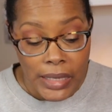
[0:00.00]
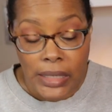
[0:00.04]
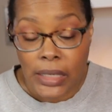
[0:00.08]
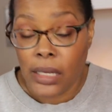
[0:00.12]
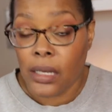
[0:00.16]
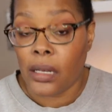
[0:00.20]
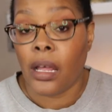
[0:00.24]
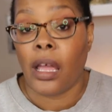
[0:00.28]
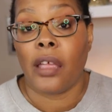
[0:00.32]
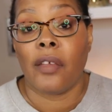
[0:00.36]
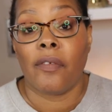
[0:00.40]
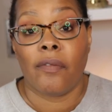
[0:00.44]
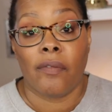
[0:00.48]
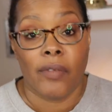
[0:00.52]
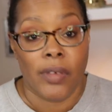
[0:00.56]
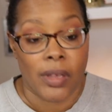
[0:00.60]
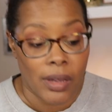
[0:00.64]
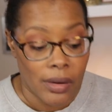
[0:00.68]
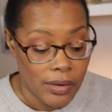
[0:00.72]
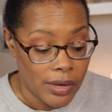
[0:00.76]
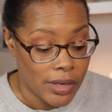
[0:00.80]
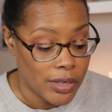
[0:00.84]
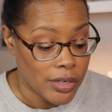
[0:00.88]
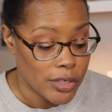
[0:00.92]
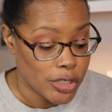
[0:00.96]
It did a
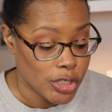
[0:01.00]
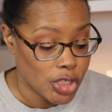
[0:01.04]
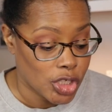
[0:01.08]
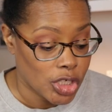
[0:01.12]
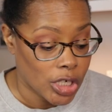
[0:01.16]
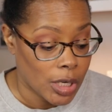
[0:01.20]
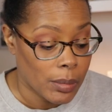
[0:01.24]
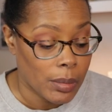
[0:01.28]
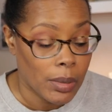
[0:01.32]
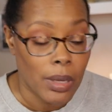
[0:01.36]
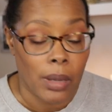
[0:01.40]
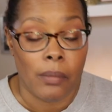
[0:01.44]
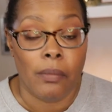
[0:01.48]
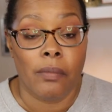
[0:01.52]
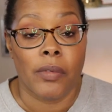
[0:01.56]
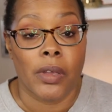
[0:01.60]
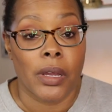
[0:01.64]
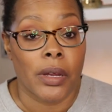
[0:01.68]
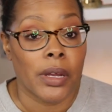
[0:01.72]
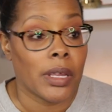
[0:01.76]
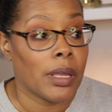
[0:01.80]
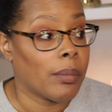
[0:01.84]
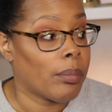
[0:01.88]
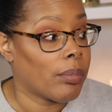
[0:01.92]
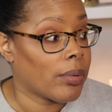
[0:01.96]
very good job. I am
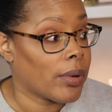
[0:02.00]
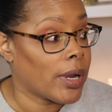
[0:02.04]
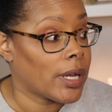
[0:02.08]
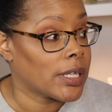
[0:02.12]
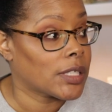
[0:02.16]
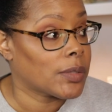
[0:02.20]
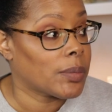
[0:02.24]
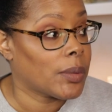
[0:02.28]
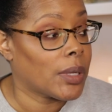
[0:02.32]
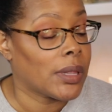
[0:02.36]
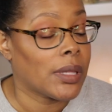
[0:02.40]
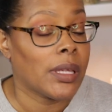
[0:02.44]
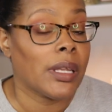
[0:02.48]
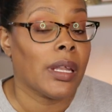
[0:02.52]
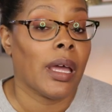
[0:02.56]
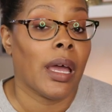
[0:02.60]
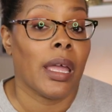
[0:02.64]
very impressed with it.